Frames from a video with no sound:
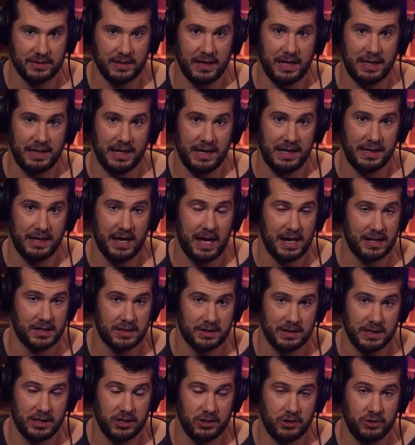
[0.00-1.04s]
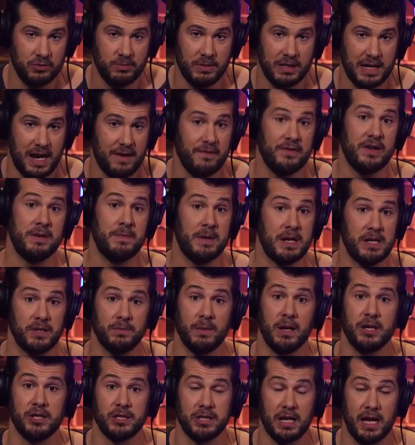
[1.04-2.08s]
And honestly, you mean every bit as
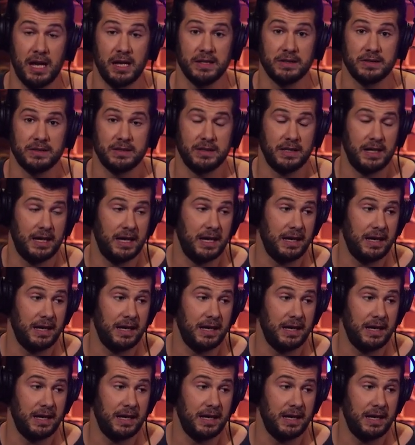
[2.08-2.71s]
much to us.